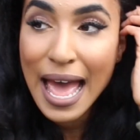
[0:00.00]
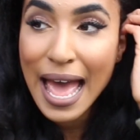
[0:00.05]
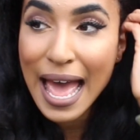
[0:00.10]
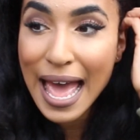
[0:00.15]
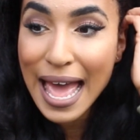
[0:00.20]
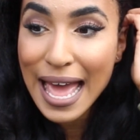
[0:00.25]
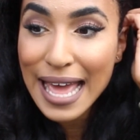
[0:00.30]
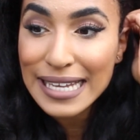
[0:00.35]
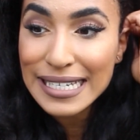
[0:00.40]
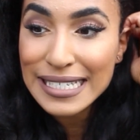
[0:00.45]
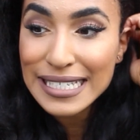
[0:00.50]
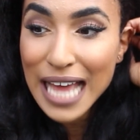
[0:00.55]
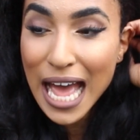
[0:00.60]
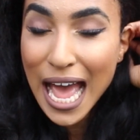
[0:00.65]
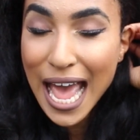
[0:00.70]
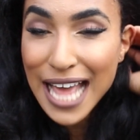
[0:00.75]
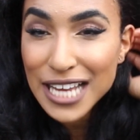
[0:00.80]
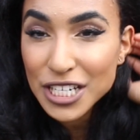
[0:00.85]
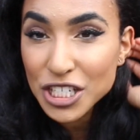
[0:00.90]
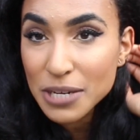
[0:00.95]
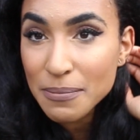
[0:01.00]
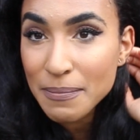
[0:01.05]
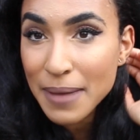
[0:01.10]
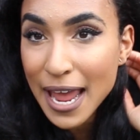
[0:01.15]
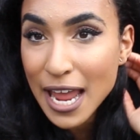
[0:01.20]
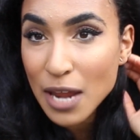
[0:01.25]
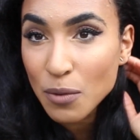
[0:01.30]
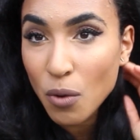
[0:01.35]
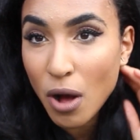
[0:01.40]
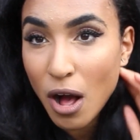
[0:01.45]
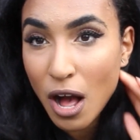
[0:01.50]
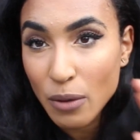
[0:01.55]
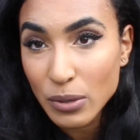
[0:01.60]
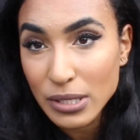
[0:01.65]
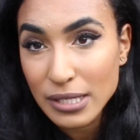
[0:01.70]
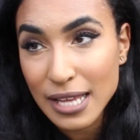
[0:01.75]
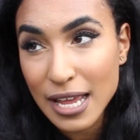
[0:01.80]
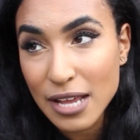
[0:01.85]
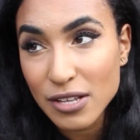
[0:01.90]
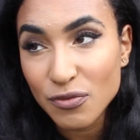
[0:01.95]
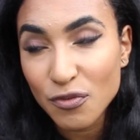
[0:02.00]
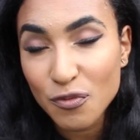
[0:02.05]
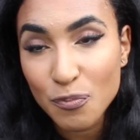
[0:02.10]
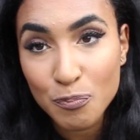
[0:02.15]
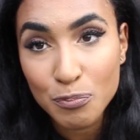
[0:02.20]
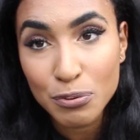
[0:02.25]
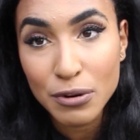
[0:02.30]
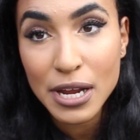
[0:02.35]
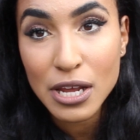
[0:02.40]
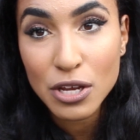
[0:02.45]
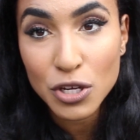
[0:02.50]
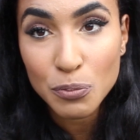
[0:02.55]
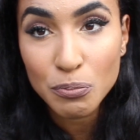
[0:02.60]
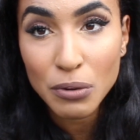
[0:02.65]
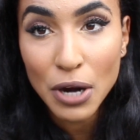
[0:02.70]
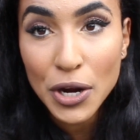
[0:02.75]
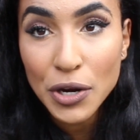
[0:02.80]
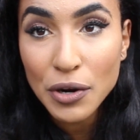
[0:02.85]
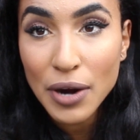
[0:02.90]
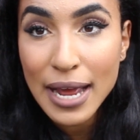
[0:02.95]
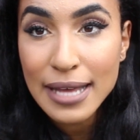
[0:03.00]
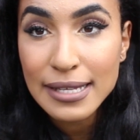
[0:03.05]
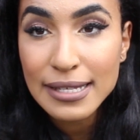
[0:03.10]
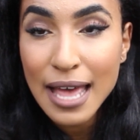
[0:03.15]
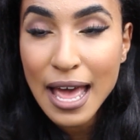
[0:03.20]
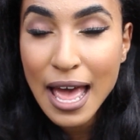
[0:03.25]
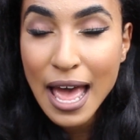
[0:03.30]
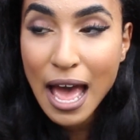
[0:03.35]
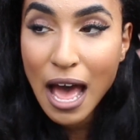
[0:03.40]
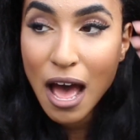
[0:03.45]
And I actually made what I would say is pretty good progress.